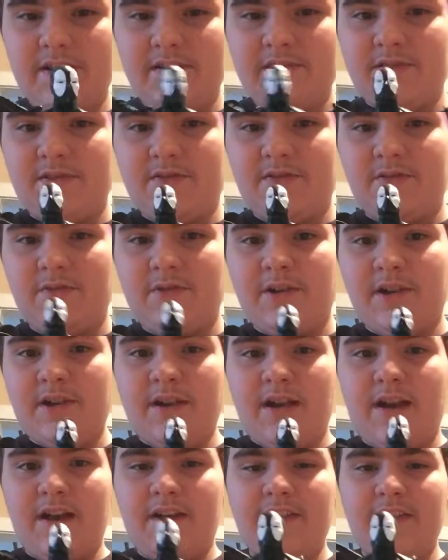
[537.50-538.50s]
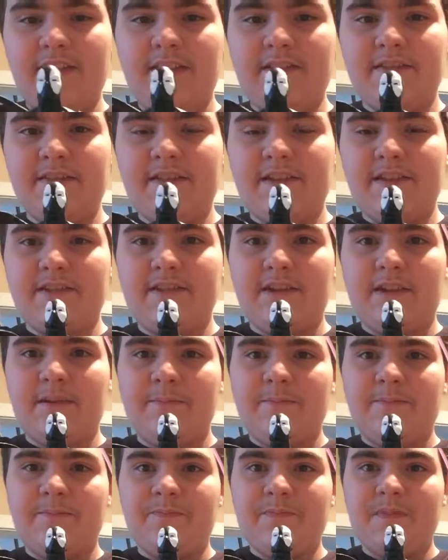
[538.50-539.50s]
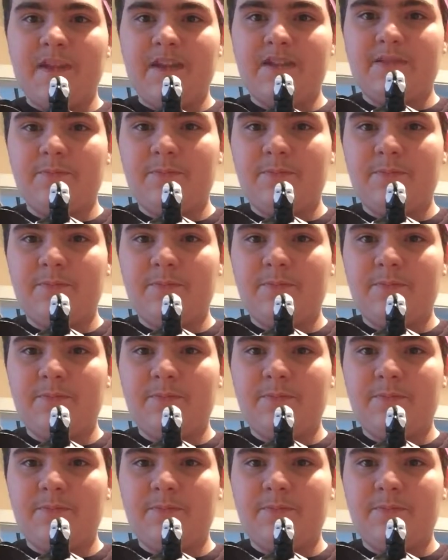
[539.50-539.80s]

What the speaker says: good toy. I think that it's